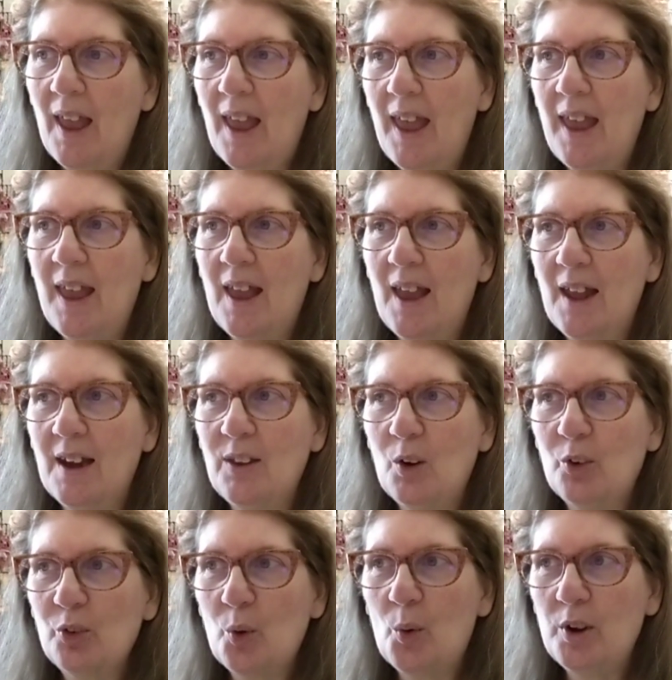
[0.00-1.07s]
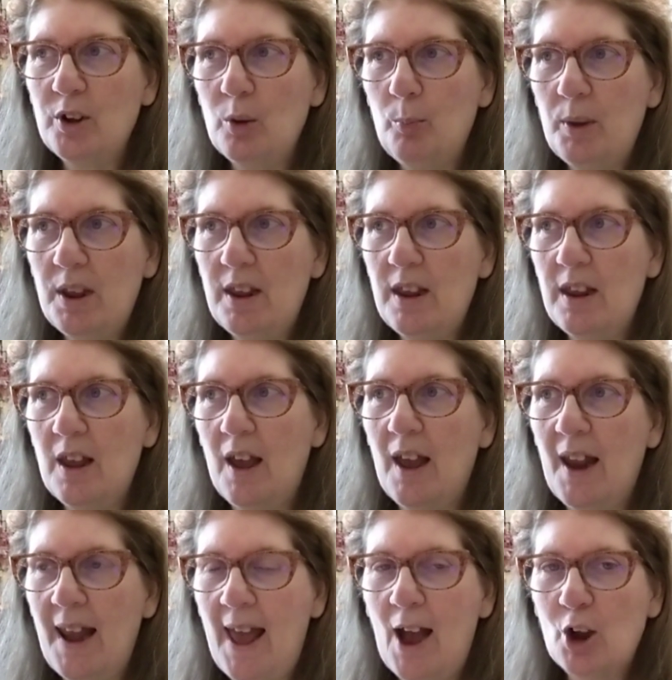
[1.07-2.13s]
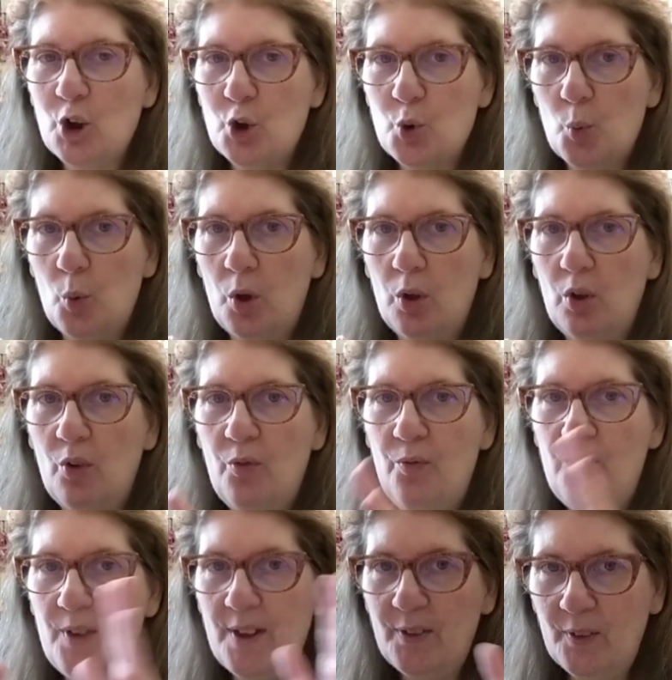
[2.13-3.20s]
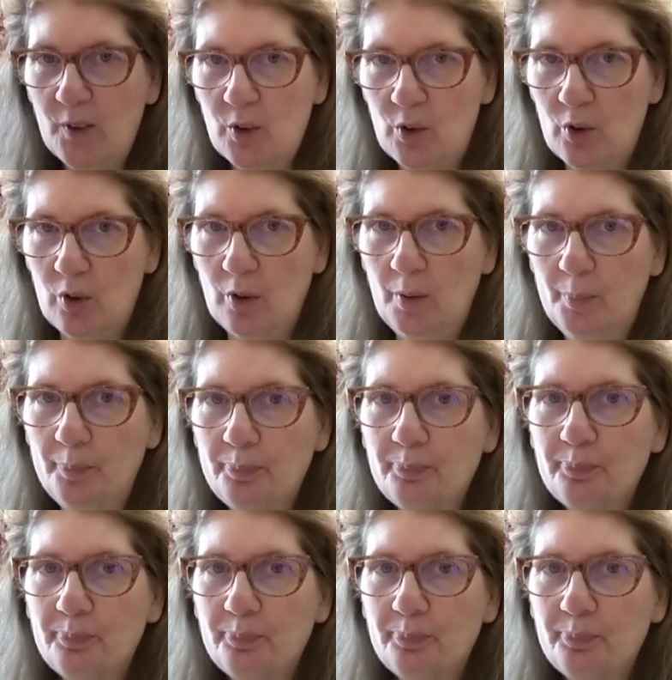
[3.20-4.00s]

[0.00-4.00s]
And there's going to be an actual physical